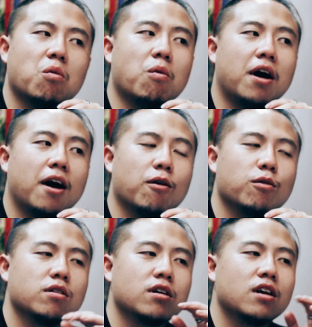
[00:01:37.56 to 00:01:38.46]
Wow.
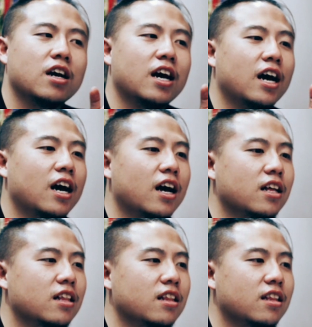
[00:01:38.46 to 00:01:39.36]

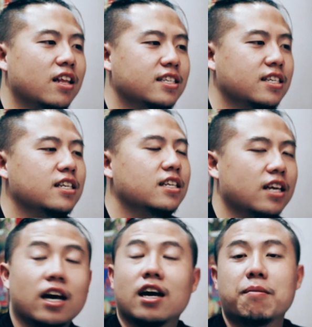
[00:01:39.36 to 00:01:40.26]
That's it.
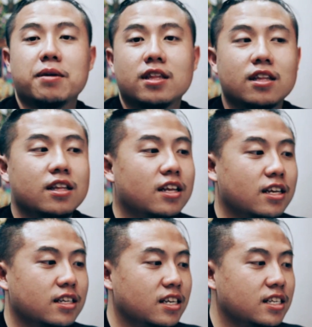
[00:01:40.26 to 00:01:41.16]
Yeah, I mean,
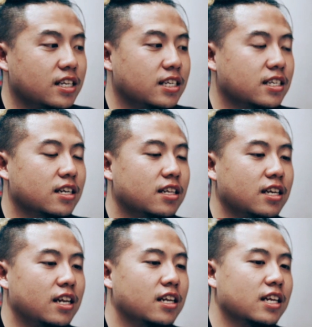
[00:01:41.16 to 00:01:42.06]
this teaser
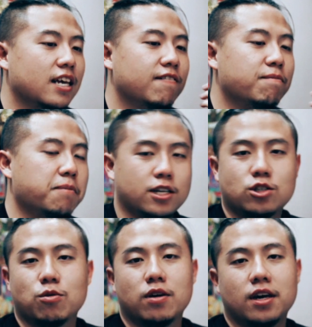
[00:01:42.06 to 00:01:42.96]
didn't give much
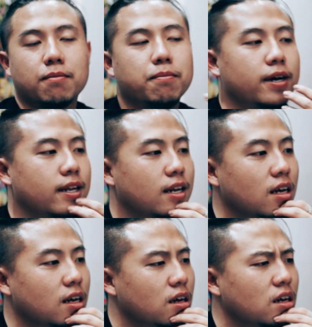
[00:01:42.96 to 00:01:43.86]
away, but
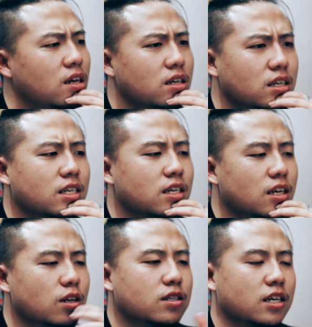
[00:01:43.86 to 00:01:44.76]

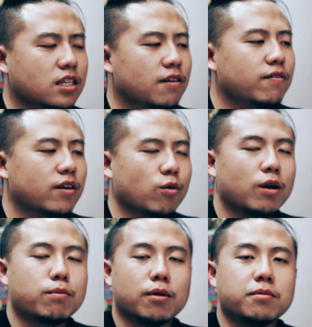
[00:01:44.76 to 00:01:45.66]
it looks actually
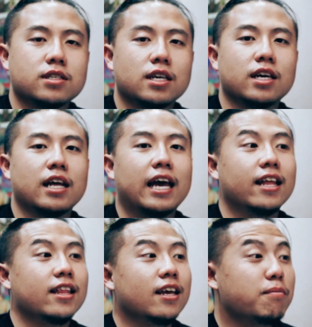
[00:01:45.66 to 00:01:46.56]
quite promising.
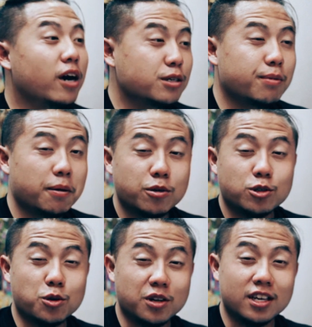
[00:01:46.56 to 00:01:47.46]
And then Mahesh Babu is
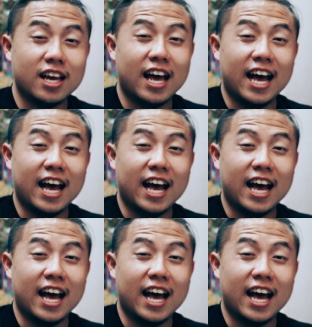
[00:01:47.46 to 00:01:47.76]
doing,